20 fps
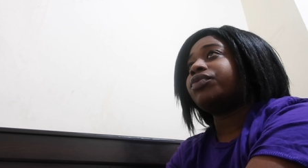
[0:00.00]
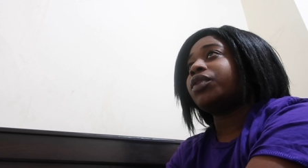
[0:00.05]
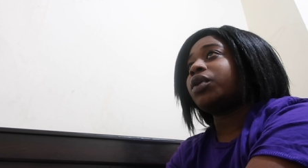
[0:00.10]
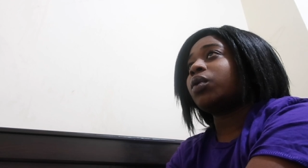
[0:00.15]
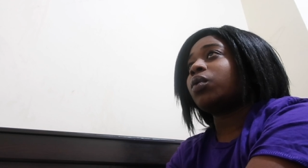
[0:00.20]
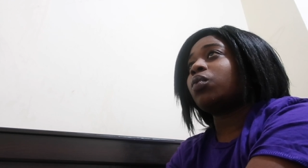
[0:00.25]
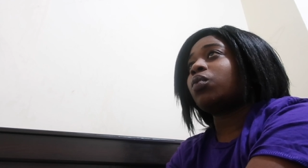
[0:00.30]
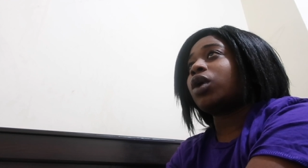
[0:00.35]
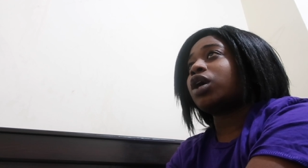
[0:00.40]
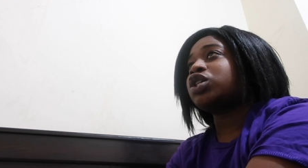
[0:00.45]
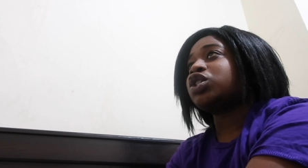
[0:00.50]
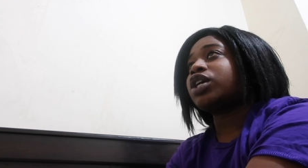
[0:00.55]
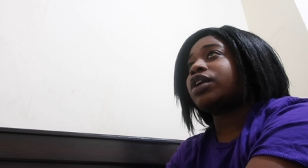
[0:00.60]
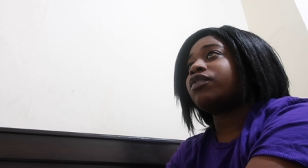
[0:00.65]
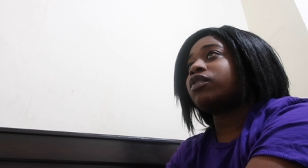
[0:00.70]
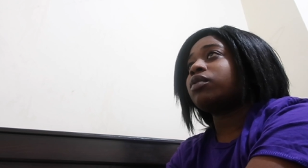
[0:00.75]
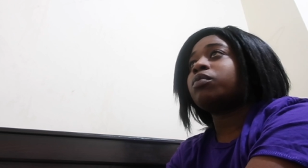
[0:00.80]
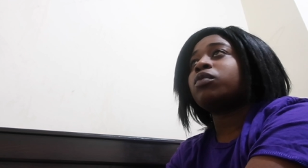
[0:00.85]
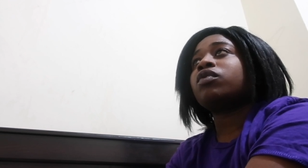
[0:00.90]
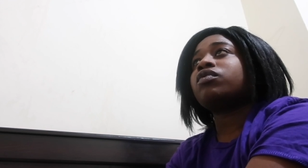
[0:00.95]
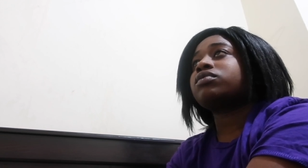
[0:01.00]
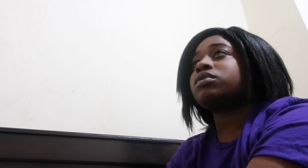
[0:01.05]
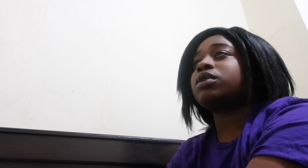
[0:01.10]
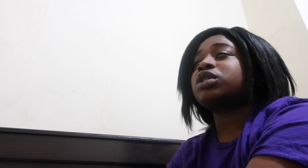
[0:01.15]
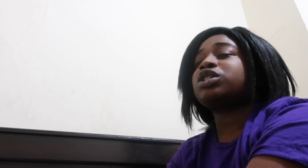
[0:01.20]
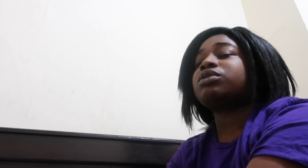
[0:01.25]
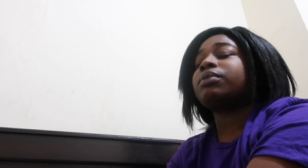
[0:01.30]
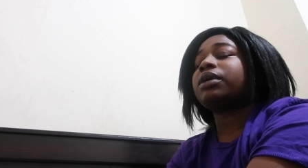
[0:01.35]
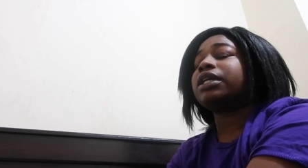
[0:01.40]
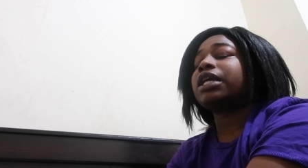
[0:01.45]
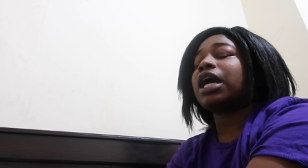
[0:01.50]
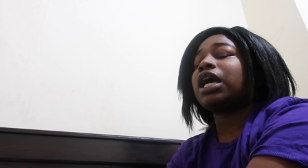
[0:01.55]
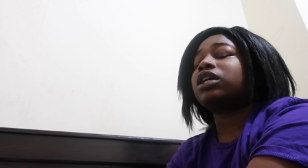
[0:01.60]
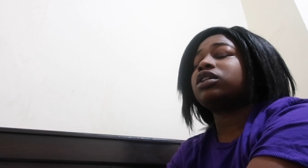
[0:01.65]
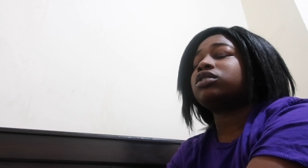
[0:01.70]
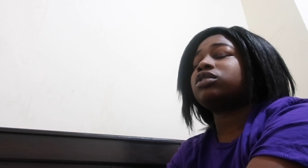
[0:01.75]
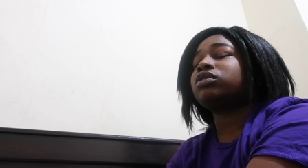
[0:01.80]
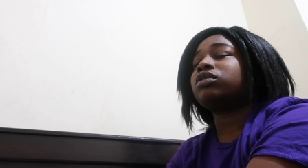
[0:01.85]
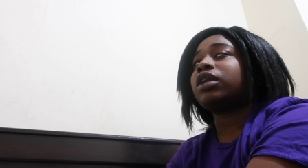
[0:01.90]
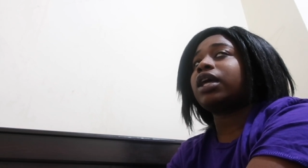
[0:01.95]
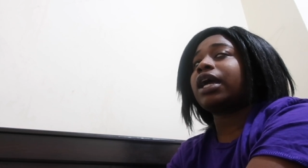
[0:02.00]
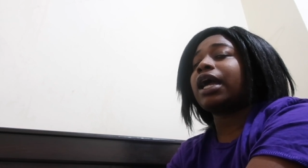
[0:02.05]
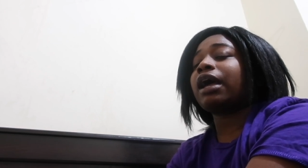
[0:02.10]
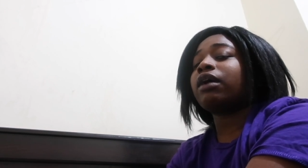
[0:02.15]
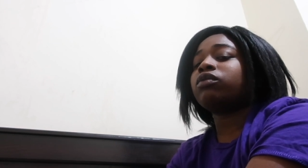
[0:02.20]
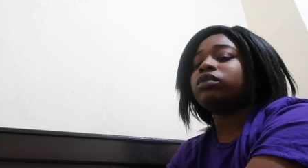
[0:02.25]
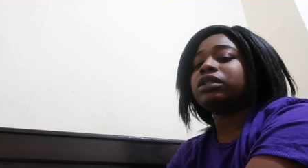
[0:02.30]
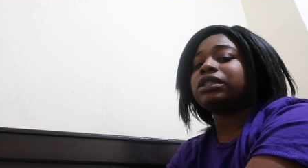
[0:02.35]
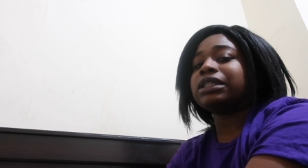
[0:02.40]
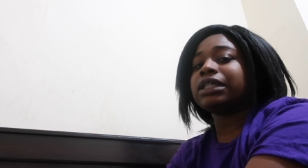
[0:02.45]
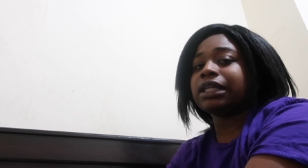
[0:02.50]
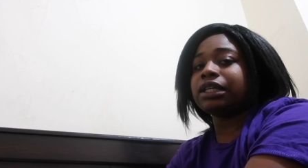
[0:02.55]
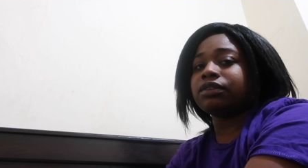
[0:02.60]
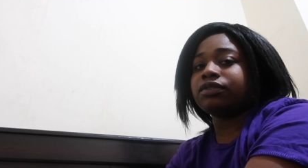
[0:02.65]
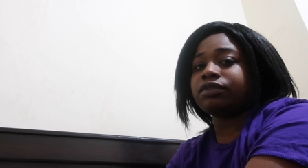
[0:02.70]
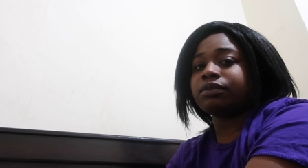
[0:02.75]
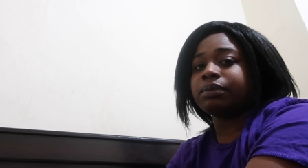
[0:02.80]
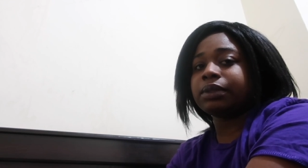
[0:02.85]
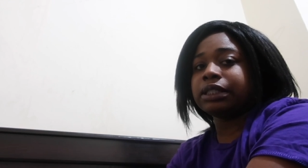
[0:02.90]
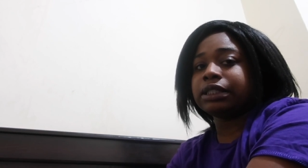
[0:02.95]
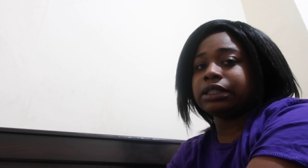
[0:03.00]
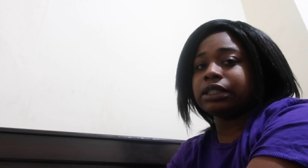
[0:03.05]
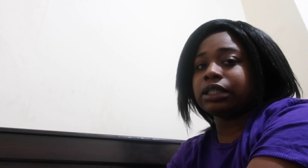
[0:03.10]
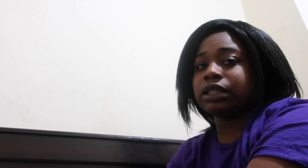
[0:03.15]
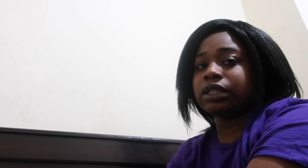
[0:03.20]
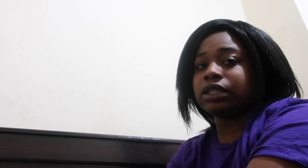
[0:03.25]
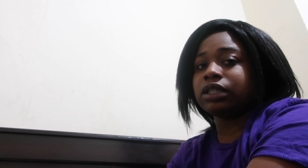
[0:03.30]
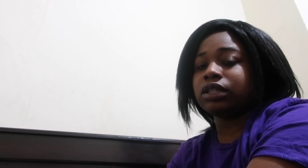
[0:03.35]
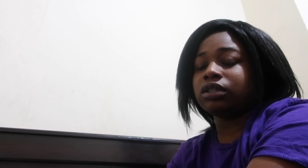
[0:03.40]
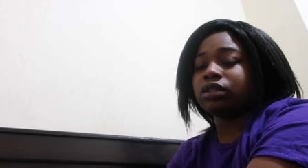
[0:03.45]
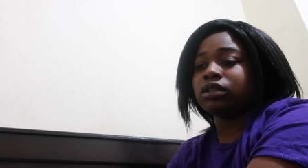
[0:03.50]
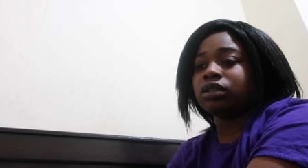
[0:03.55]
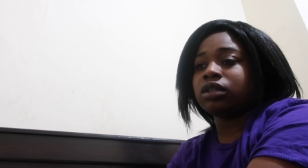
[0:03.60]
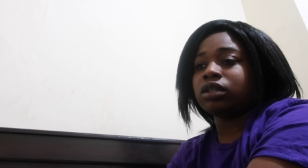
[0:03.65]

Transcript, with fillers: They would watch every move, especially my dad. So, like, I was safe, basically.